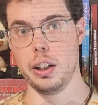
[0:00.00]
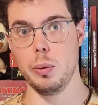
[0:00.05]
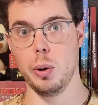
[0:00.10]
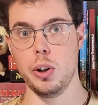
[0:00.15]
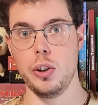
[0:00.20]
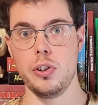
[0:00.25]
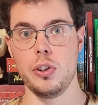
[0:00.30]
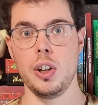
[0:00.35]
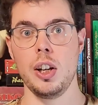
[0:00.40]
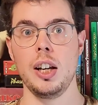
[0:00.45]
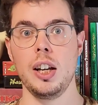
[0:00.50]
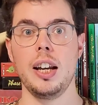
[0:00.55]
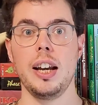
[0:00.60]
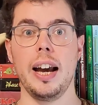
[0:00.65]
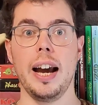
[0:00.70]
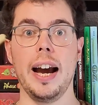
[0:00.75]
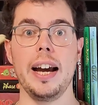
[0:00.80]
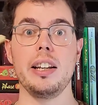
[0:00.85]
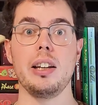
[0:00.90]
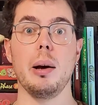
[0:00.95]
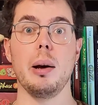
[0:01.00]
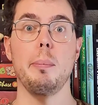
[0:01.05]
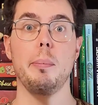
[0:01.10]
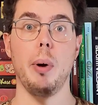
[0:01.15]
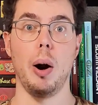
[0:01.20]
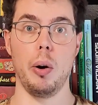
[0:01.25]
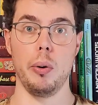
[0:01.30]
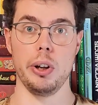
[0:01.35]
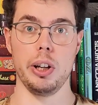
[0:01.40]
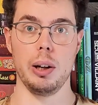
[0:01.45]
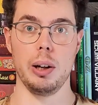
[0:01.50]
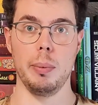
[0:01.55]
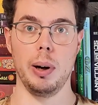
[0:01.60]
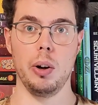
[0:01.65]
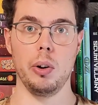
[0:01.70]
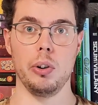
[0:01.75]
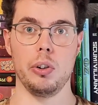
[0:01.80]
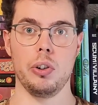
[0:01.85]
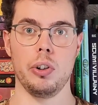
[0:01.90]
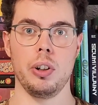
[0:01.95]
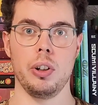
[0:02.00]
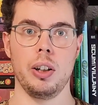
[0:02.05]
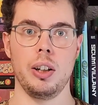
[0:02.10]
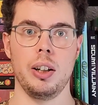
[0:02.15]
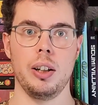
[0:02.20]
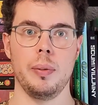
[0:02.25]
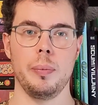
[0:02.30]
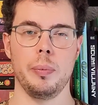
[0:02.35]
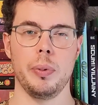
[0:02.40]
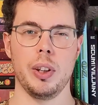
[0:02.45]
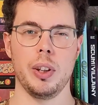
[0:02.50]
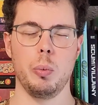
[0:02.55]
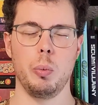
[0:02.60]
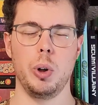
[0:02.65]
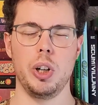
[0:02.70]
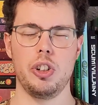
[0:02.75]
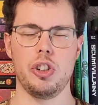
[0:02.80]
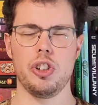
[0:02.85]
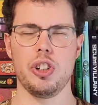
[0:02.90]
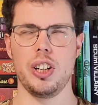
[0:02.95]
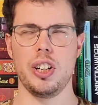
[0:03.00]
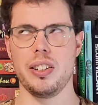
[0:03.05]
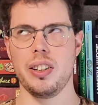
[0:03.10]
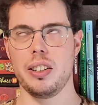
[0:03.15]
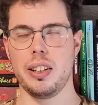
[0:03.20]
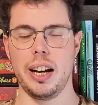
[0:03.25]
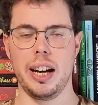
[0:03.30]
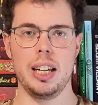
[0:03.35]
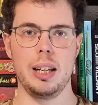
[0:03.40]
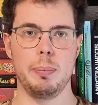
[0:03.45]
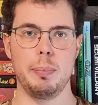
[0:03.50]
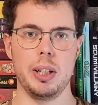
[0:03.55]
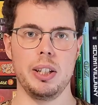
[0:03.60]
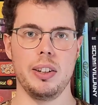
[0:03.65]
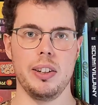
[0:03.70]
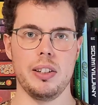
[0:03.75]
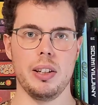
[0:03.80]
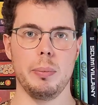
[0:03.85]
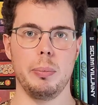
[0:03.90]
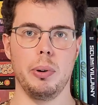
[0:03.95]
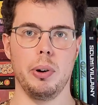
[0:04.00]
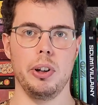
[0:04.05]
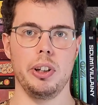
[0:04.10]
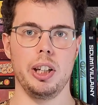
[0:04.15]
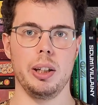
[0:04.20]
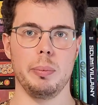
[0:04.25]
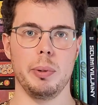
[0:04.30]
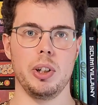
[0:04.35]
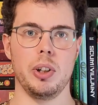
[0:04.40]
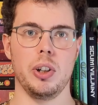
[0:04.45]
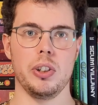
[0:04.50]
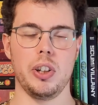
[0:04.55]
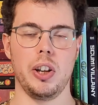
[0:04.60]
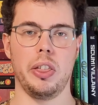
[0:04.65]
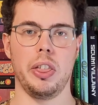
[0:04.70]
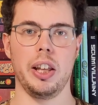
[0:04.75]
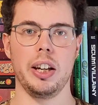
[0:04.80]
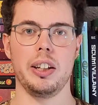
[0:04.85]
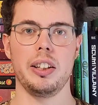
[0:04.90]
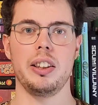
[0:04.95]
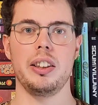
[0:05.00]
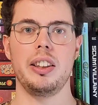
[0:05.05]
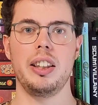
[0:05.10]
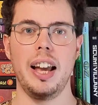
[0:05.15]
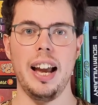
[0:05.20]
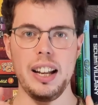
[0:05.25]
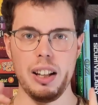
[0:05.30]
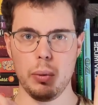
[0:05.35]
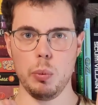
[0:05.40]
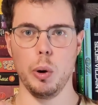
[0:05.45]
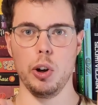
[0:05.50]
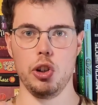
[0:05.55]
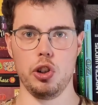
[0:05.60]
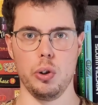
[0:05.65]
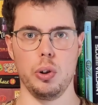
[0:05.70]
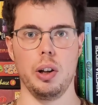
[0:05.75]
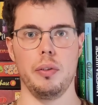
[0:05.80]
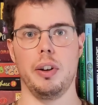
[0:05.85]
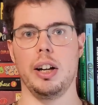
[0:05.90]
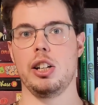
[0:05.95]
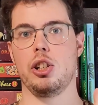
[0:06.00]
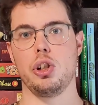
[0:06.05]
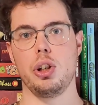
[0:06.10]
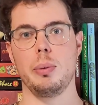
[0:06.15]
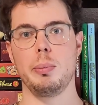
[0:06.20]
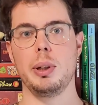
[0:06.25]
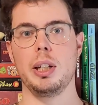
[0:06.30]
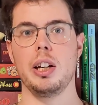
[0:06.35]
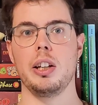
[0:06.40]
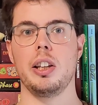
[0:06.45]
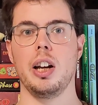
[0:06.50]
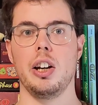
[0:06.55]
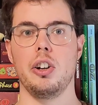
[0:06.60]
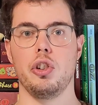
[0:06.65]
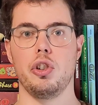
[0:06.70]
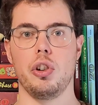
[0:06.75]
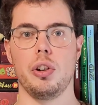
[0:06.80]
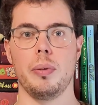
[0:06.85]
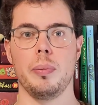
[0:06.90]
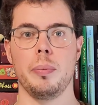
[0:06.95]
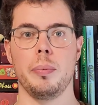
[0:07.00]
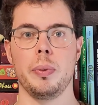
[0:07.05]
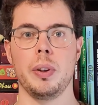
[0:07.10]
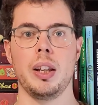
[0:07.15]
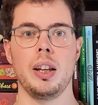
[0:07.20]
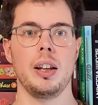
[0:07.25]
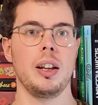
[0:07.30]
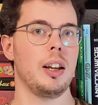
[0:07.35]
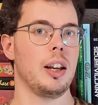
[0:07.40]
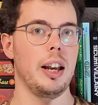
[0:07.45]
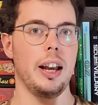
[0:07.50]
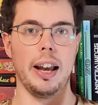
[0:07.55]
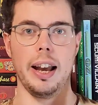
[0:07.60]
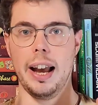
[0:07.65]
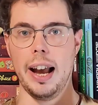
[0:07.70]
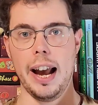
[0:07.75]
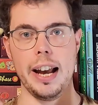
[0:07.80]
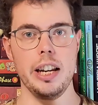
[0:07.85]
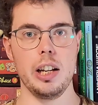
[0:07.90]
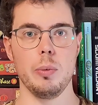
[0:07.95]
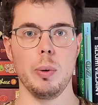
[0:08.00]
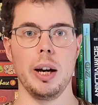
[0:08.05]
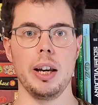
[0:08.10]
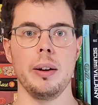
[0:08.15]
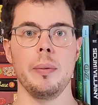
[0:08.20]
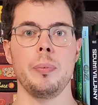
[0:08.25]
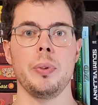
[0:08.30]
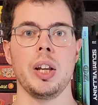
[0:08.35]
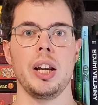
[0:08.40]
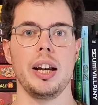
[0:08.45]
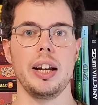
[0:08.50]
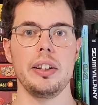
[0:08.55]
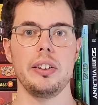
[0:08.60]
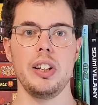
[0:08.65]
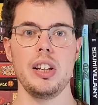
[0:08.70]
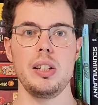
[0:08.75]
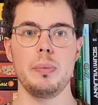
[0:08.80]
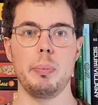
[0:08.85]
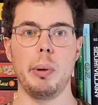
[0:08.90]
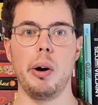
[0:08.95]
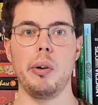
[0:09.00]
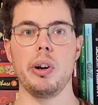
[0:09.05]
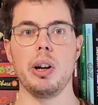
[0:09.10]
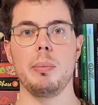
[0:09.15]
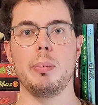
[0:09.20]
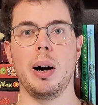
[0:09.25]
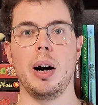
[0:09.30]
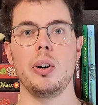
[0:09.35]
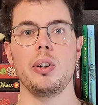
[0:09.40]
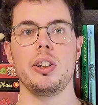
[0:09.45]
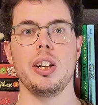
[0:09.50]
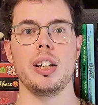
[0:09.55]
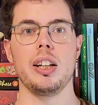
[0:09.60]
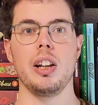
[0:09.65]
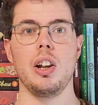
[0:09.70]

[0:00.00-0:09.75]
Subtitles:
ones, and a burial mound. Which is a tiny bit disappointing because I think that one should have actually been a dungeon. Anyway, in this burial mound it